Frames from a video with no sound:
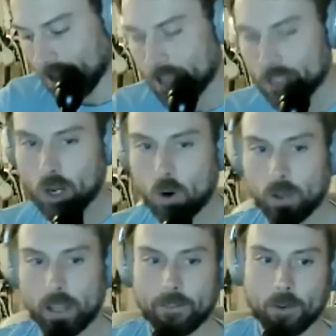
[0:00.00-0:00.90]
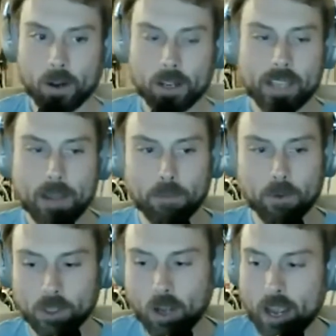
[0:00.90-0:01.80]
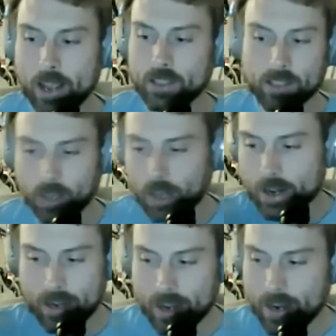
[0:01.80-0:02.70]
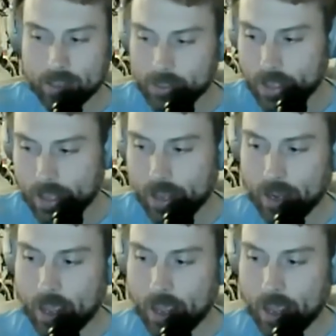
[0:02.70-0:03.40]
So, like, for example, Hutton did his thing,